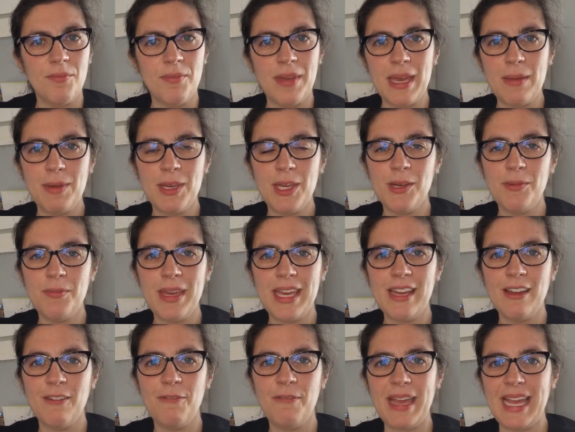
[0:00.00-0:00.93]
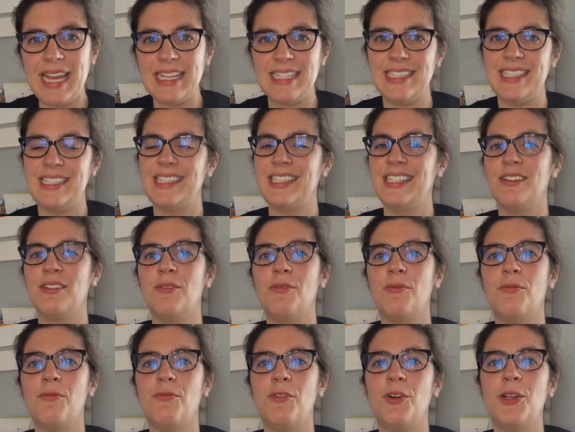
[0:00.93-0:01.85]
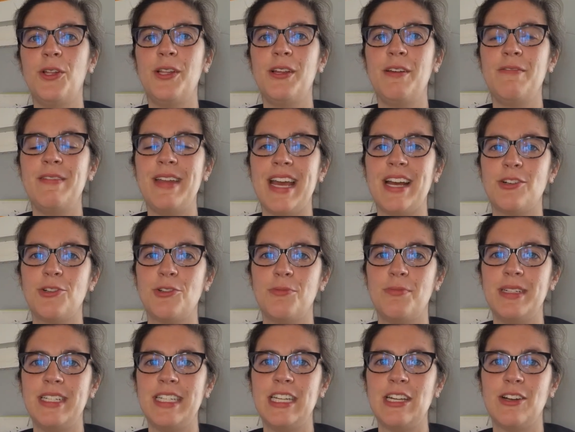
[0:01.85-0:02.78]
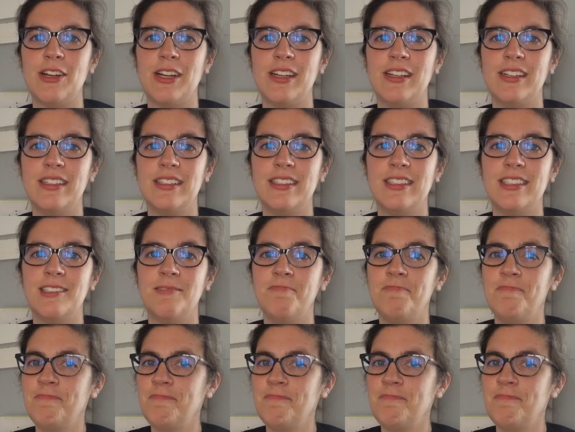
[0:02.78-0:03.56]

Maybe you'll make a face full of natural materials.